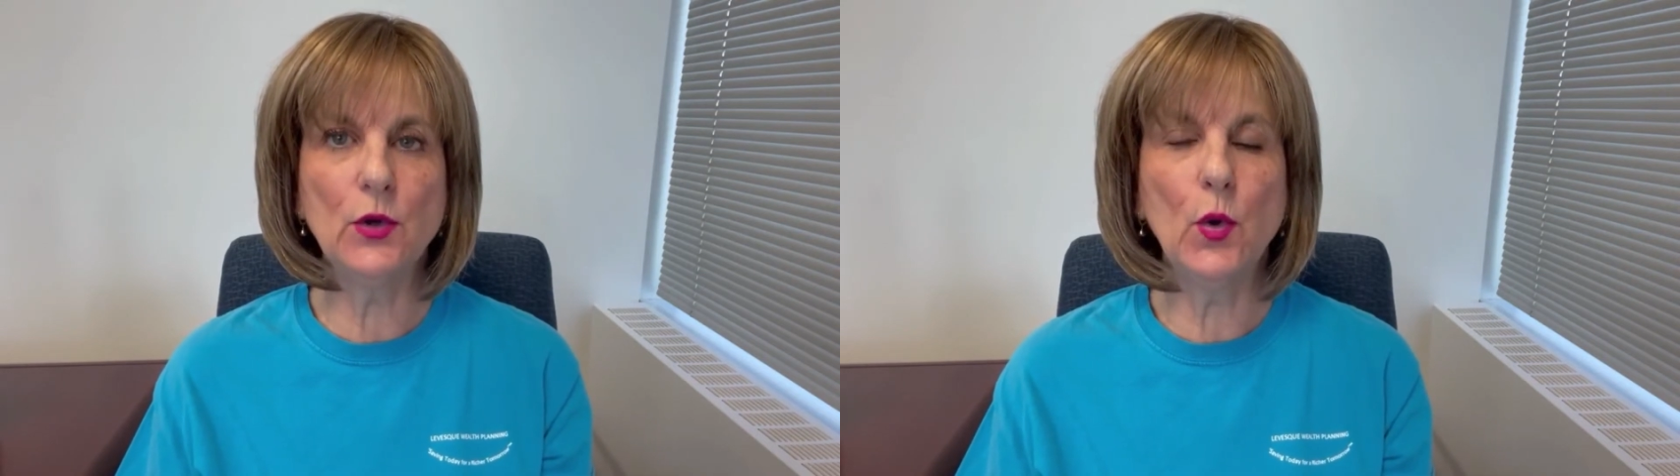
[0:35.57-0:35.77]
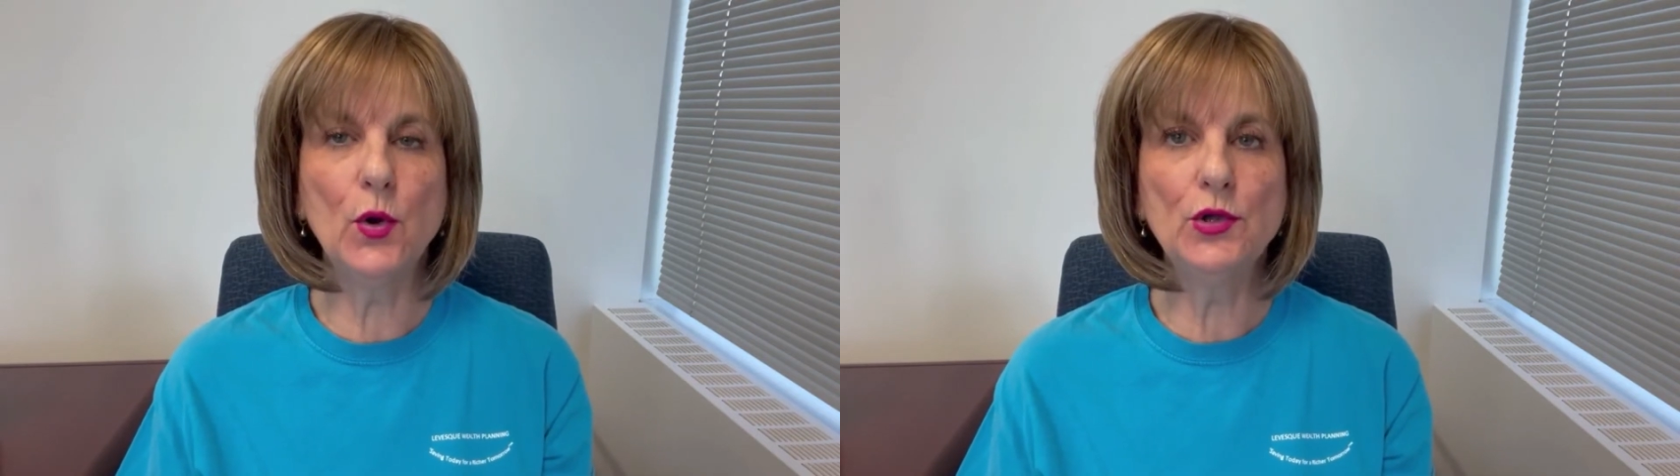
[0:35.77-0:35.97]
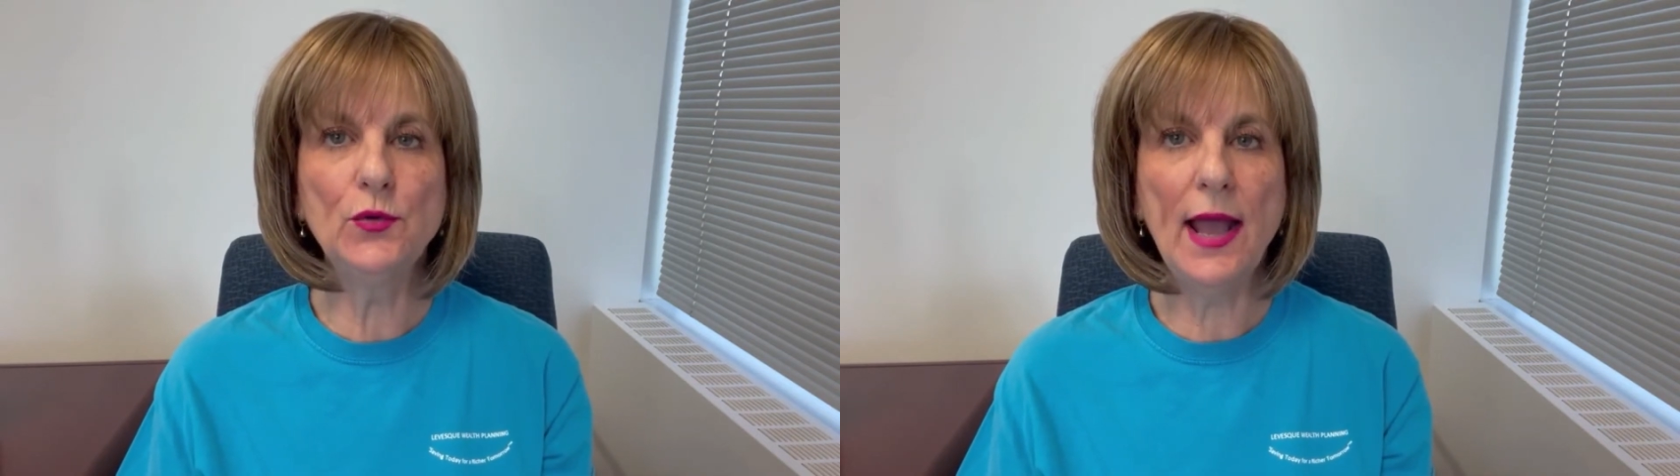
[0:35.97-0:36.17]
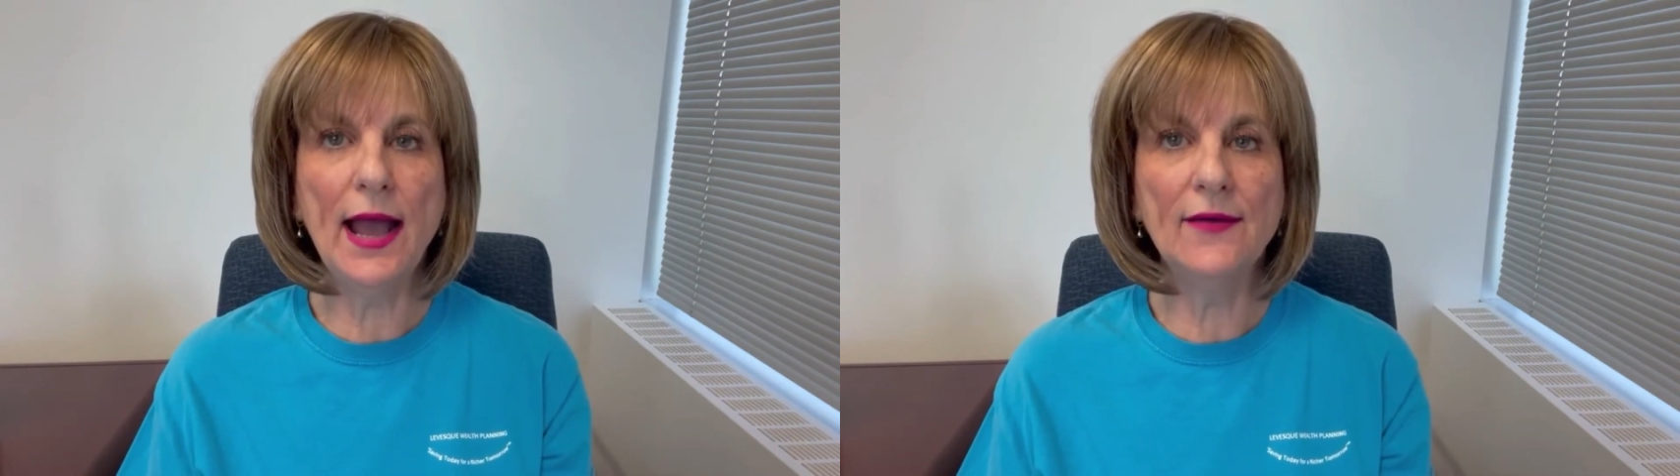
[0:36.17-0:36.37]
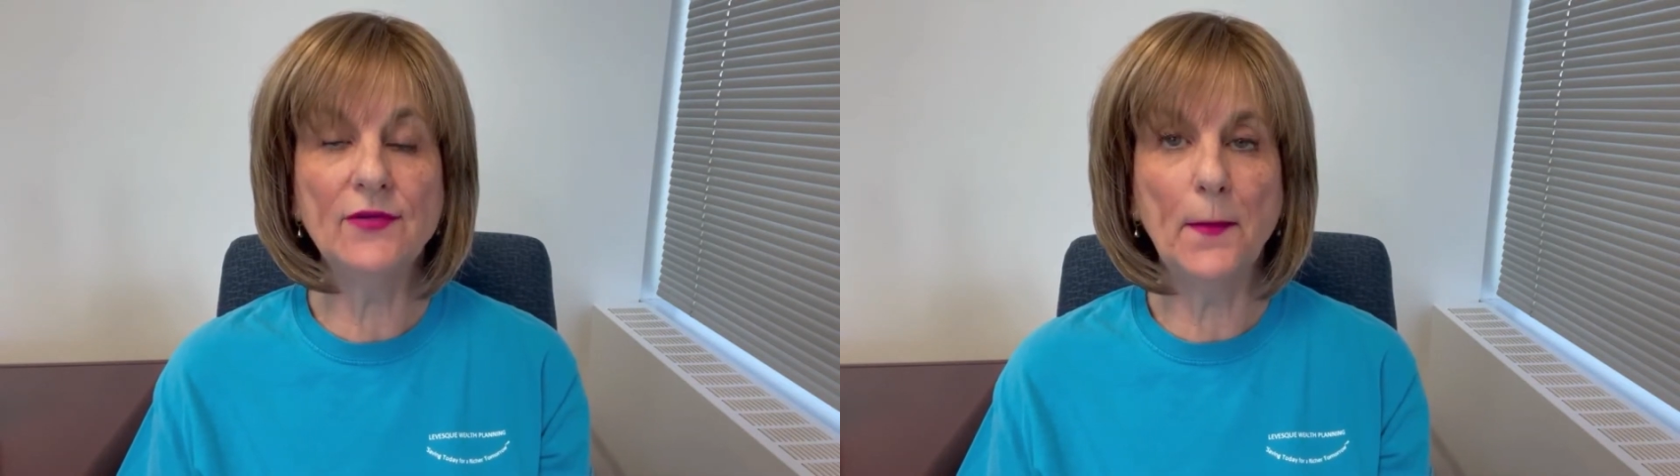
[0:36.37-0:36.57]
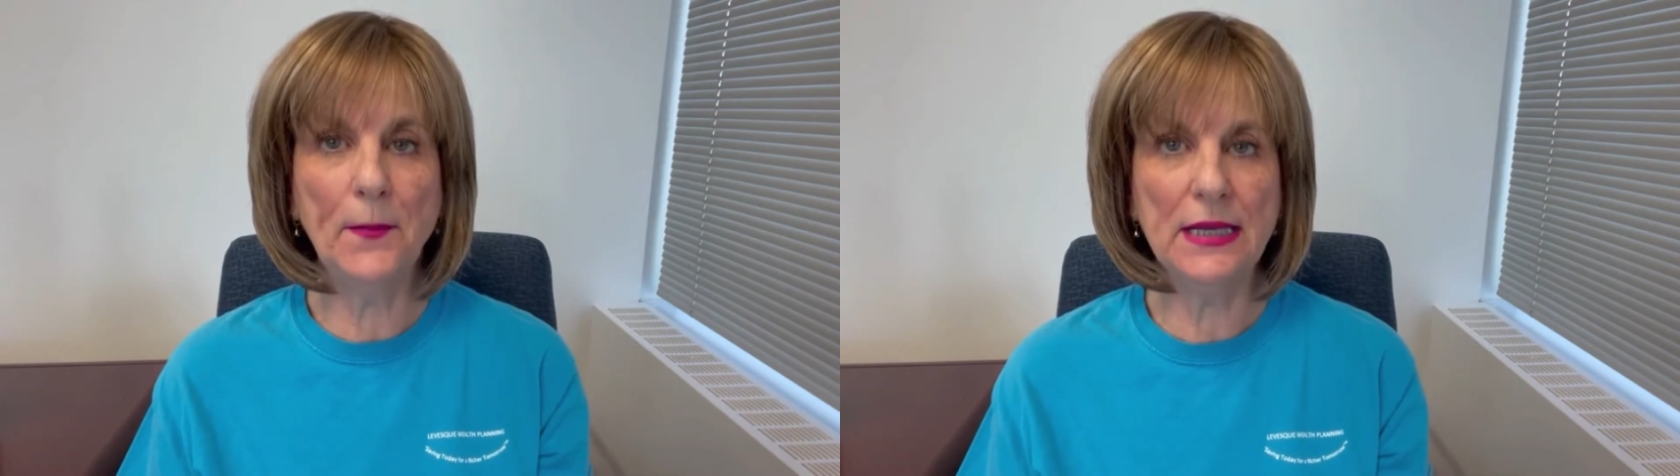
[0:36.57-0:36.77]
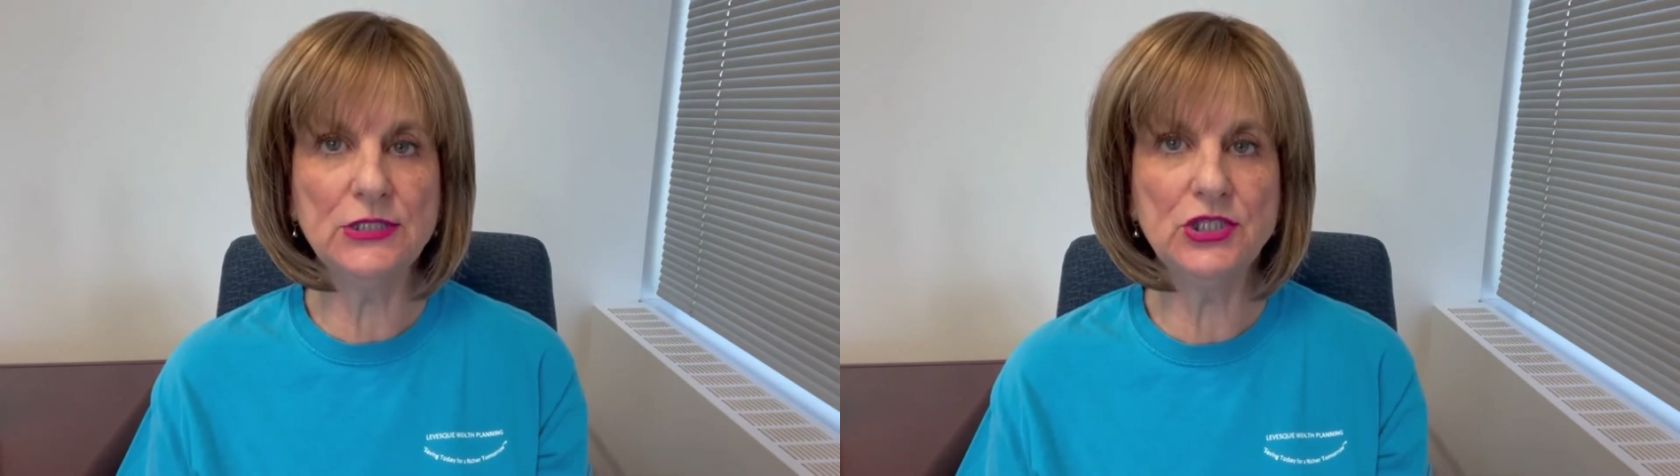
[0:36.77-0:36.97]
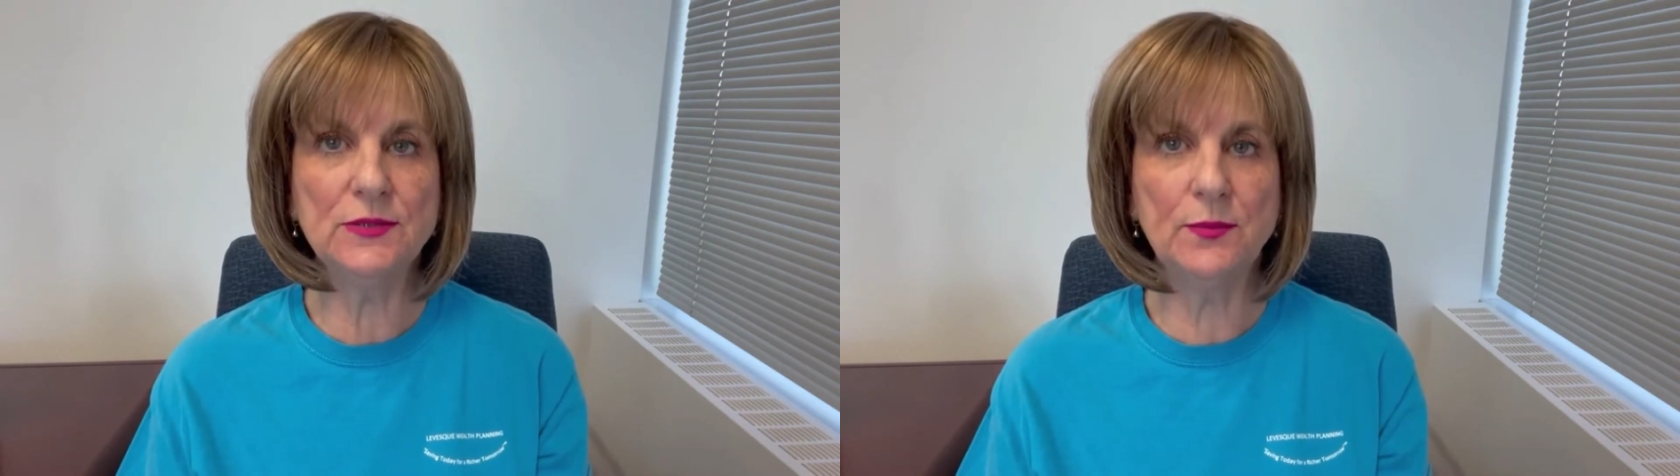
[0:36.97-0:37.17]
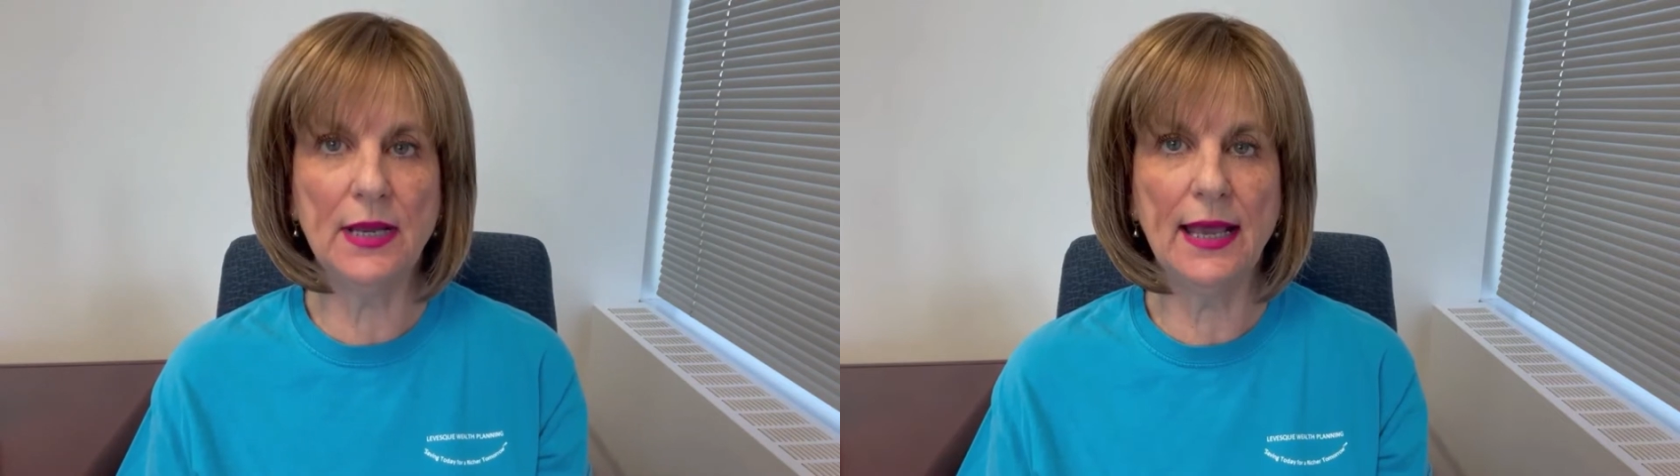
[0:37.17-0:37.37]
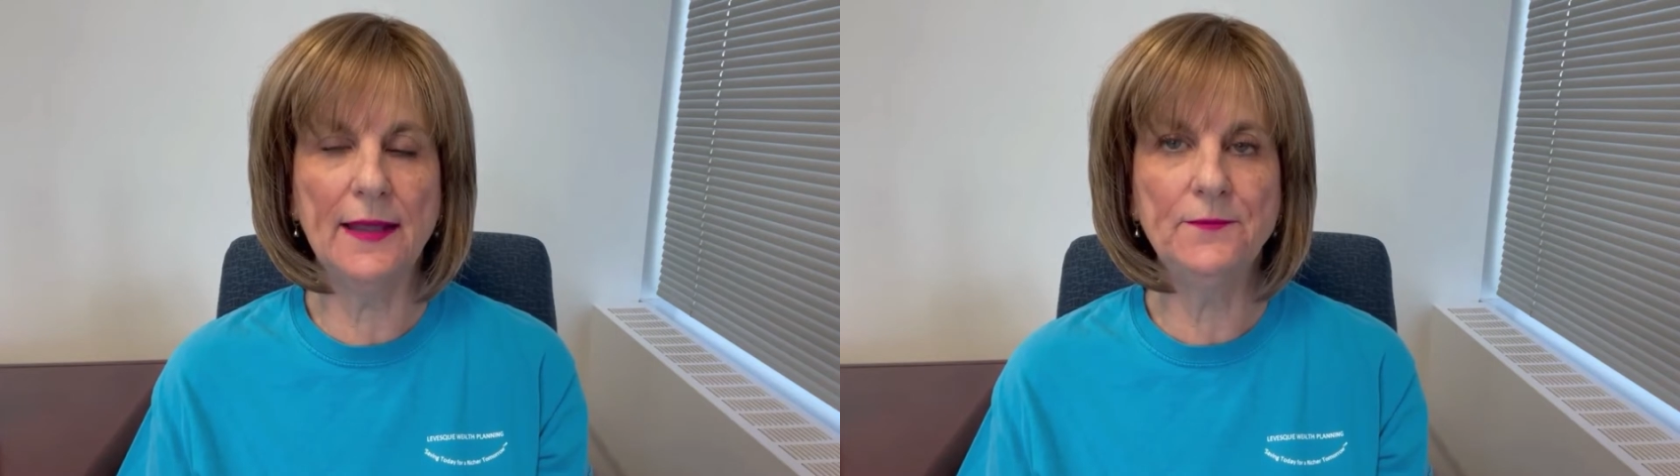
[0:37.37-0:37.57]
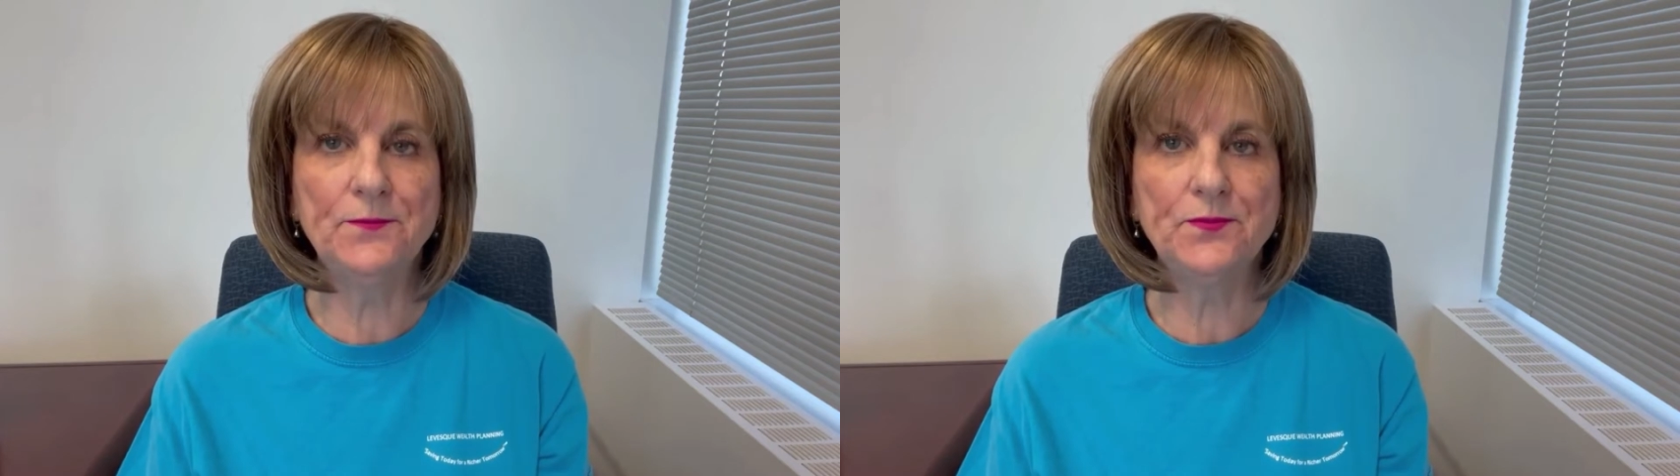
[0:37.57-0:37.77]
or you have a pension plan,